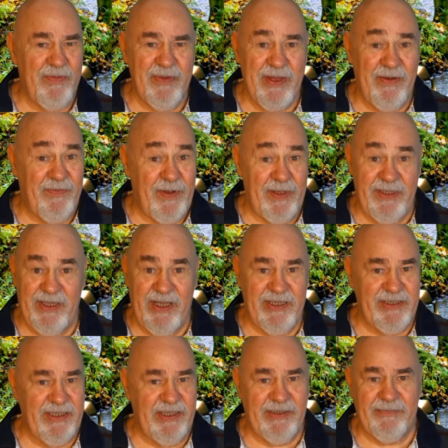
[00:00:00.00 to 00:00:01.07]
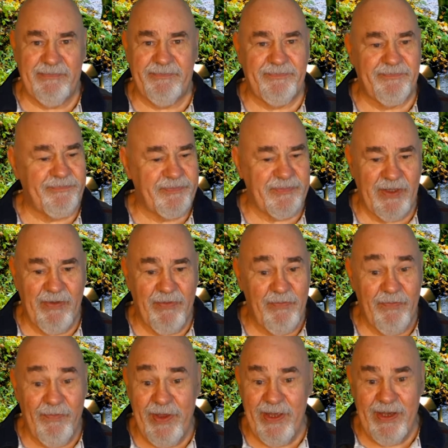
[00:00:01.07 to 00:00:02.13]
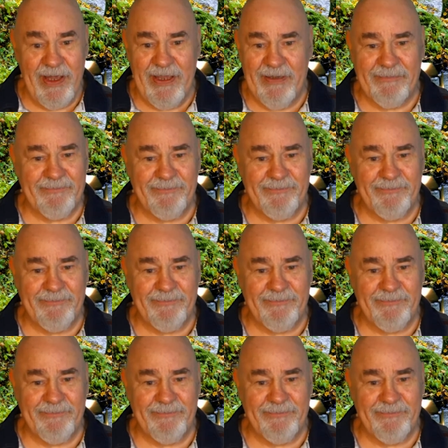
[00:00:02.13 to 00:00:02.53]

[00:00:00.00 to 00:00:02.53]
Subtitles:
They're fantastic. Really.